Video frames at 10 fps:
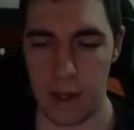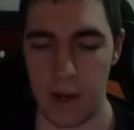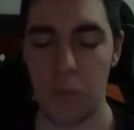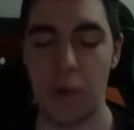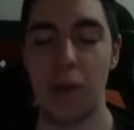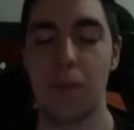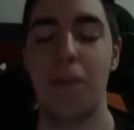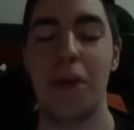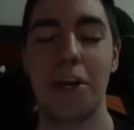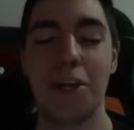We
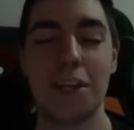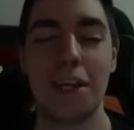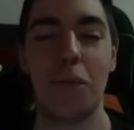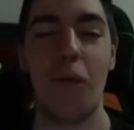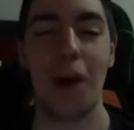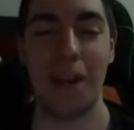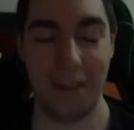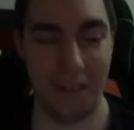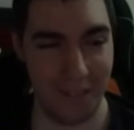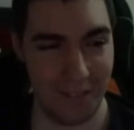barely won,
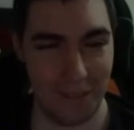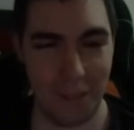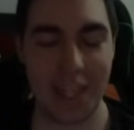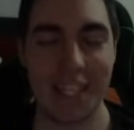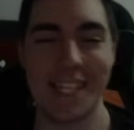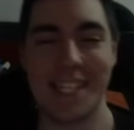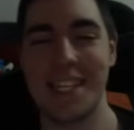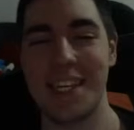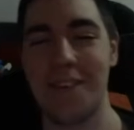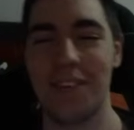because he
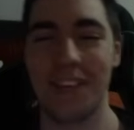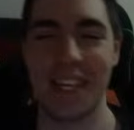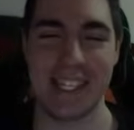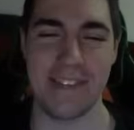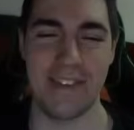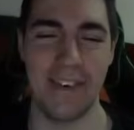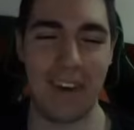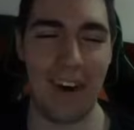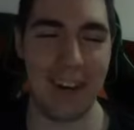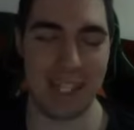can play a 0
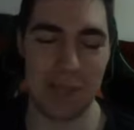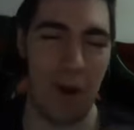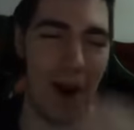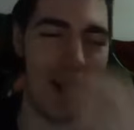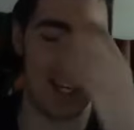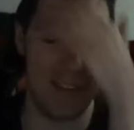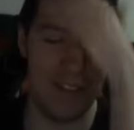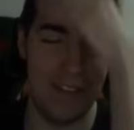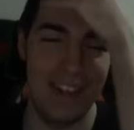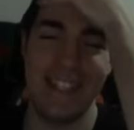cost
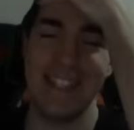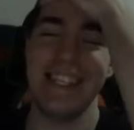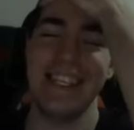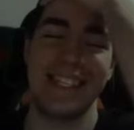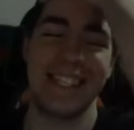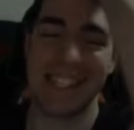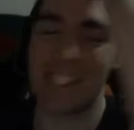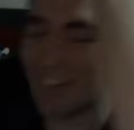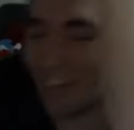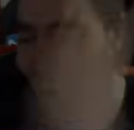Mockingbird. Jesus
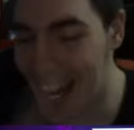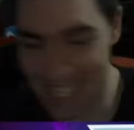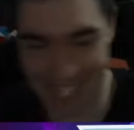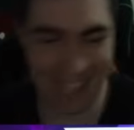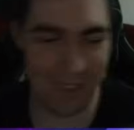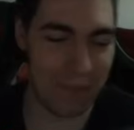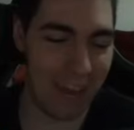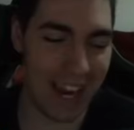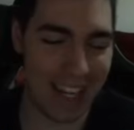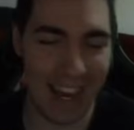Christ, the
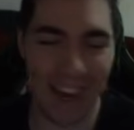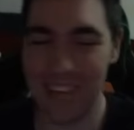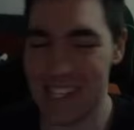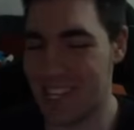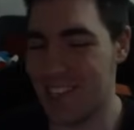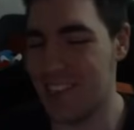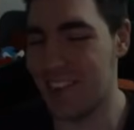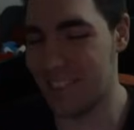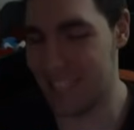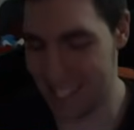fact that was
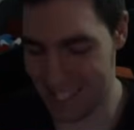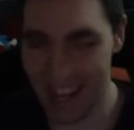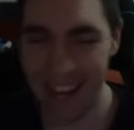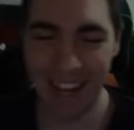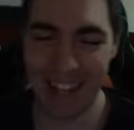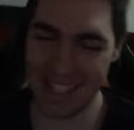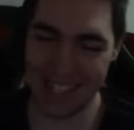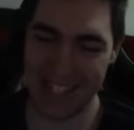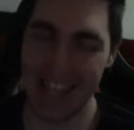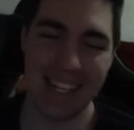close
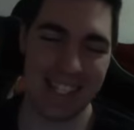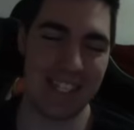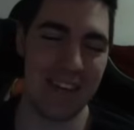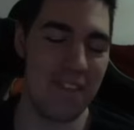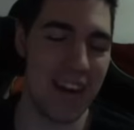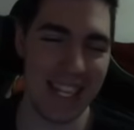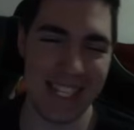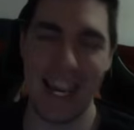just cements